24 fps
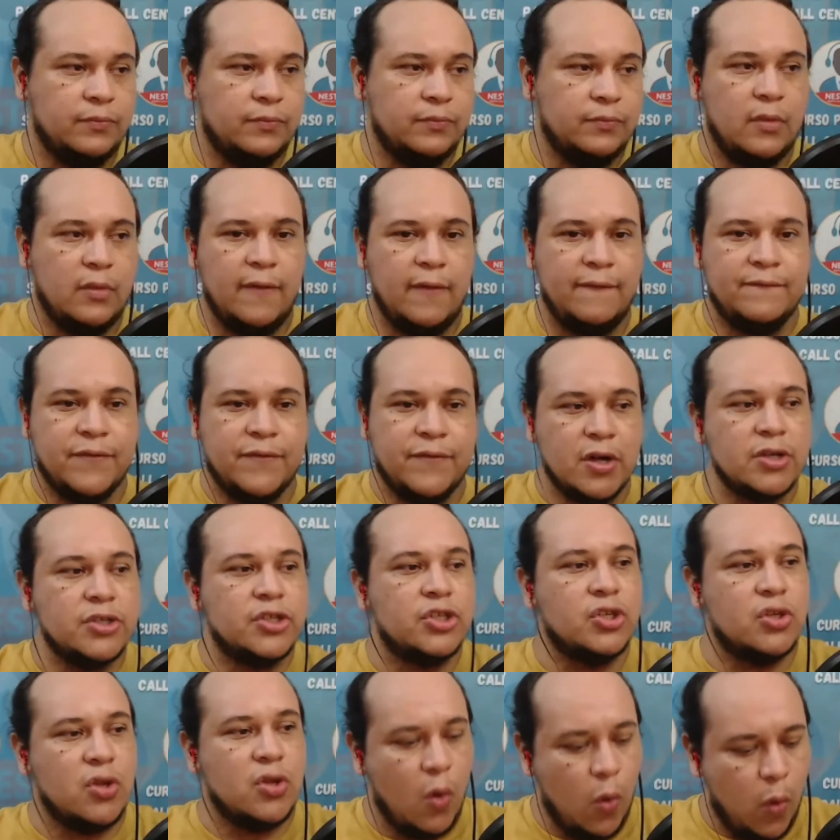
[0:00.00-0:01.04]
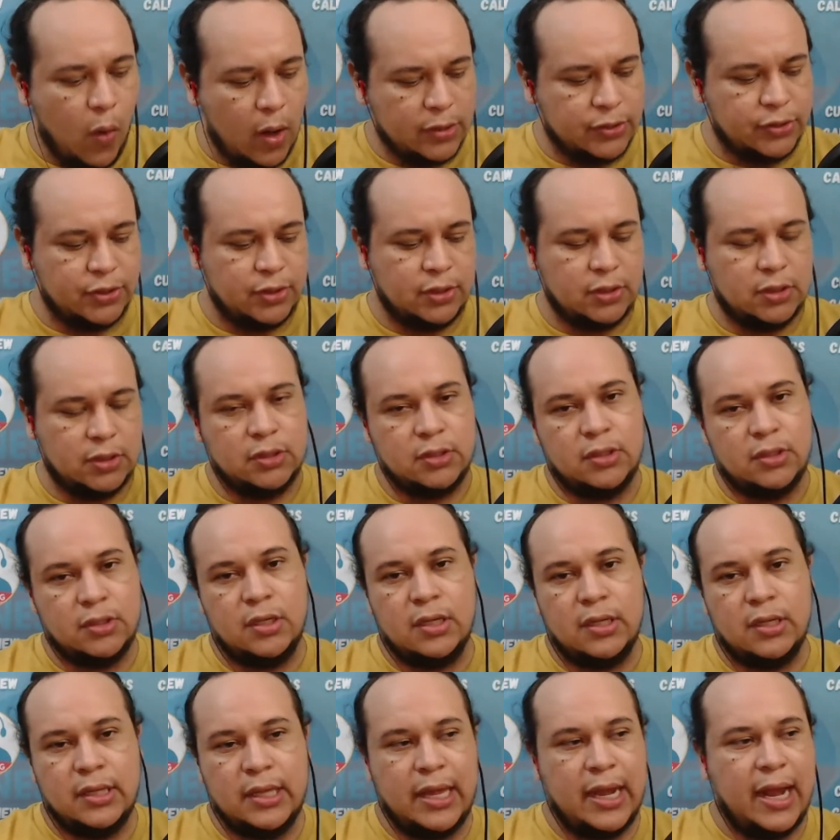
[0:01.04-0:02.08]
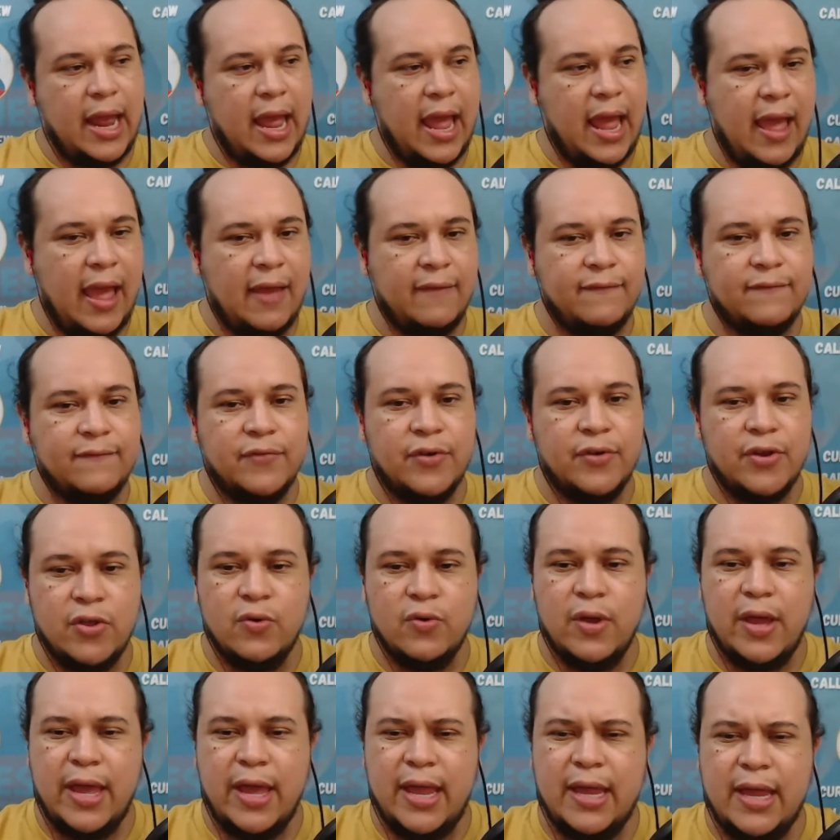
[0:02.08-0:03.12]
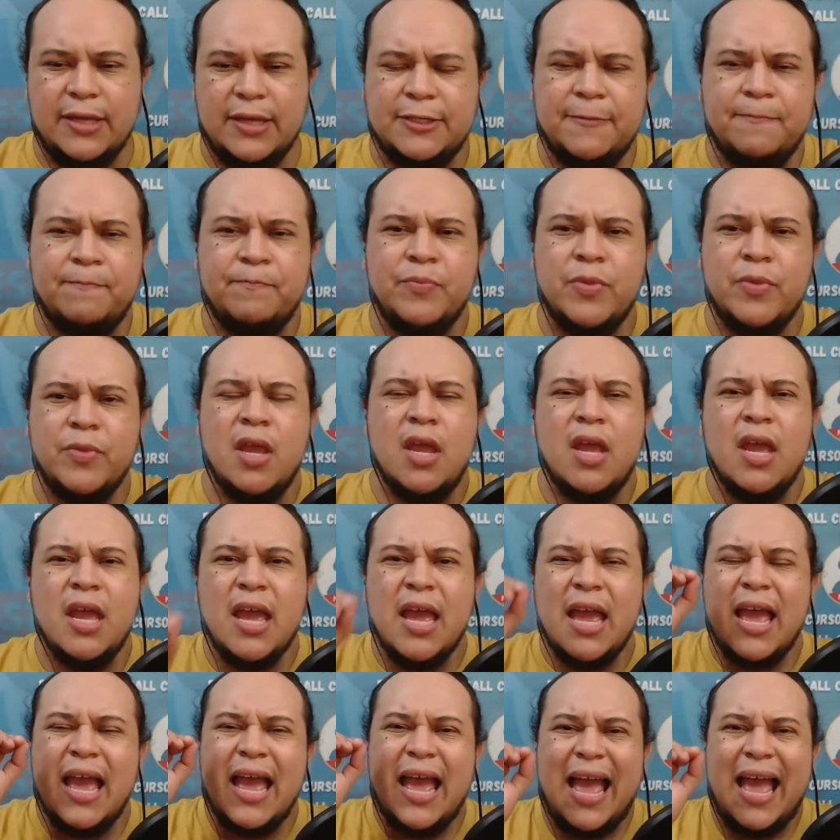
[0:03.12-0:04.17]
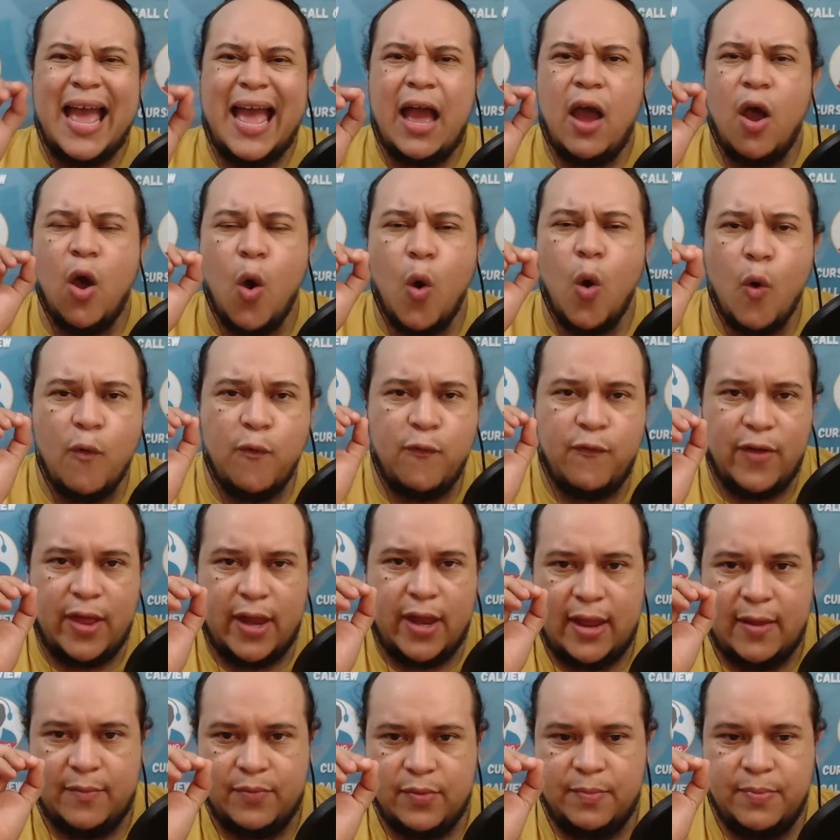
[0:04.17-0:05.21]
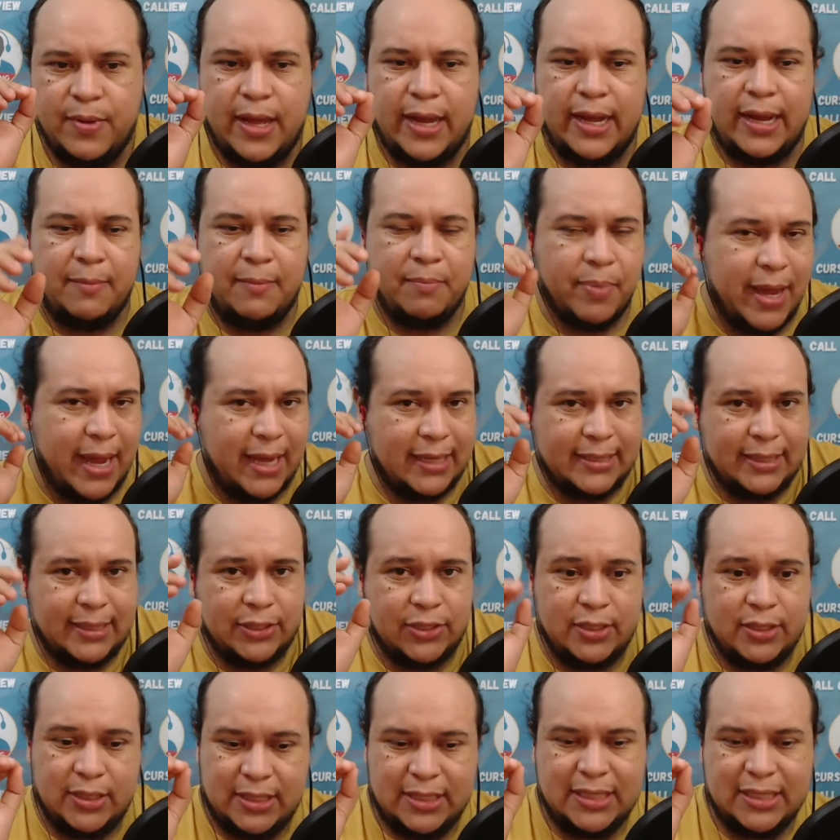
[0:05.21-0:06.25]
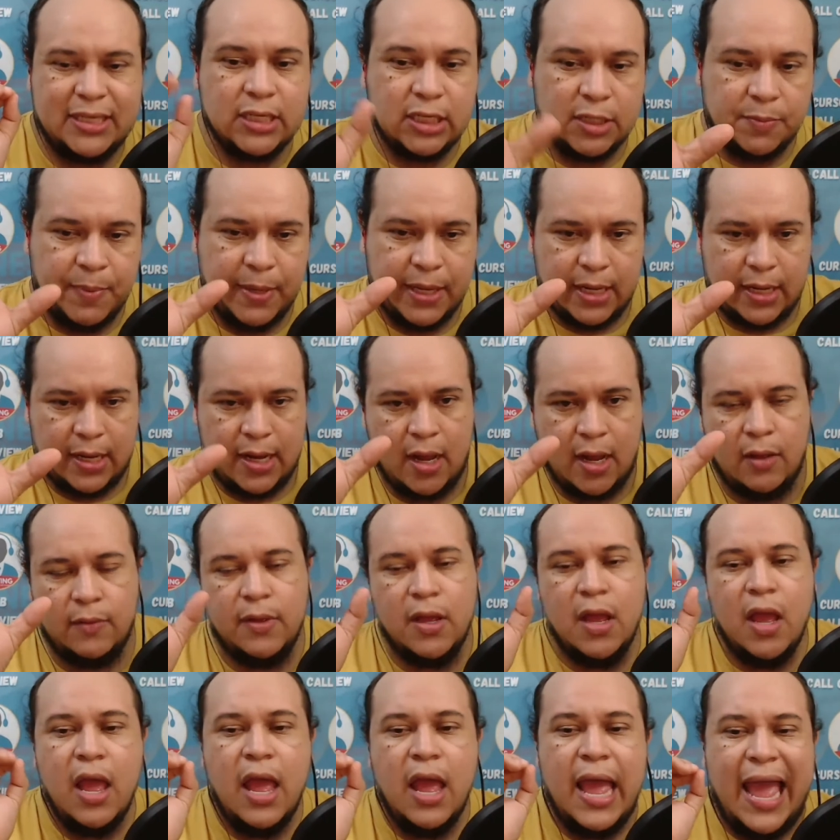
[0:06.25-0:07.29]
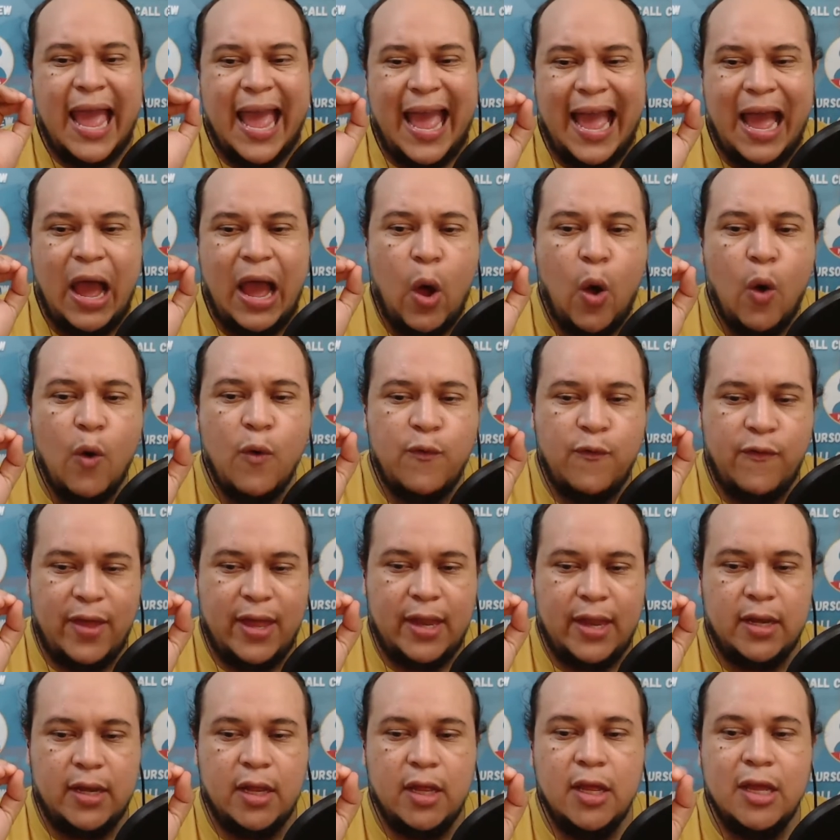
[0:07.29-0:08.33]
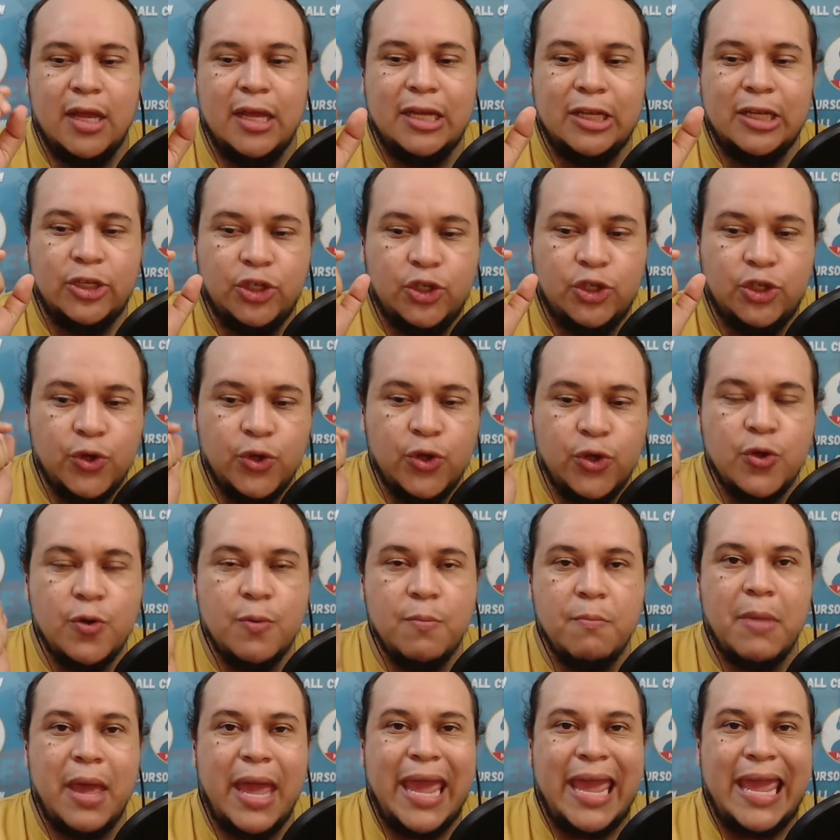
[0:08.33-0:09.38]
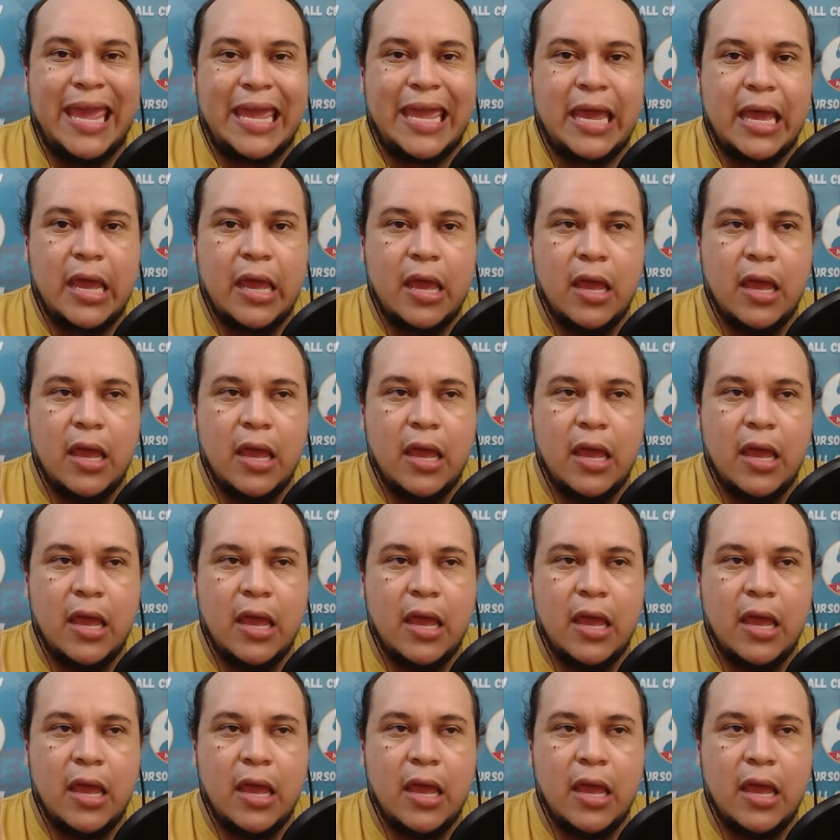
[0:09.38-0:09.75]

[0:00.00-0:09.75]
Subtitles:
the first question that I have for you is, how often, everybody, pay attention. This is speaking now. How often do you make